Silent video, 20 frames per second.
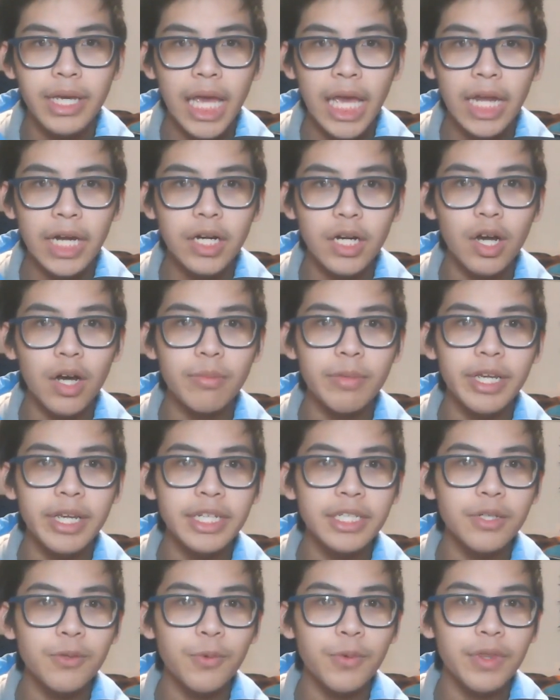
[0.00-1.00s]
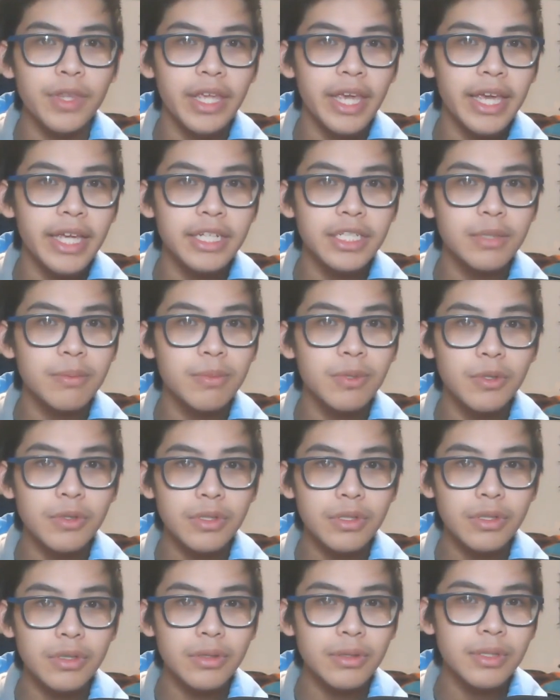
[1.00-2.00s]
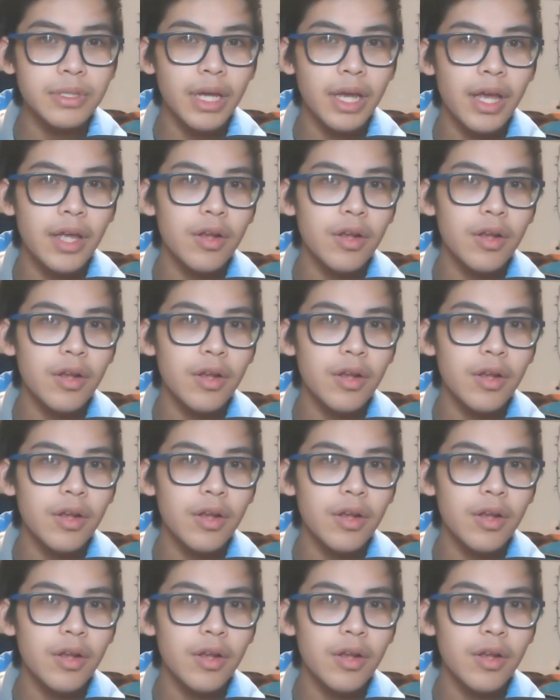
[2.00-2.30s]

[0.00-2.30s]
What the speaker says: In combination with gauge boosters,